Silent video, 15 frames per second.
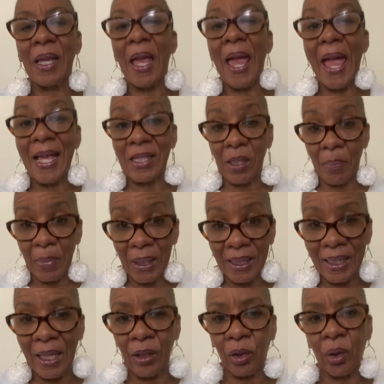as a
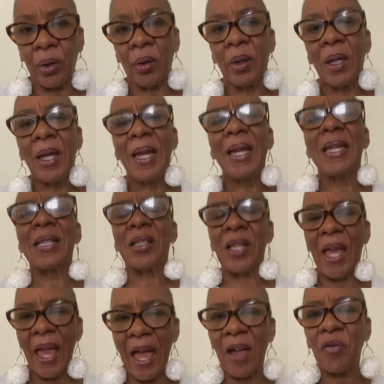beginner, is to
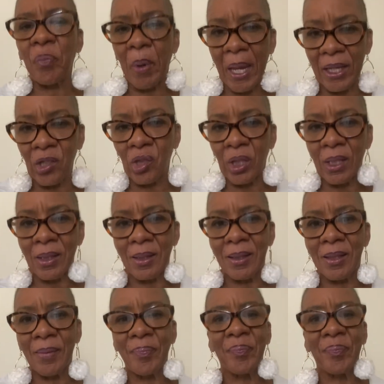have patience.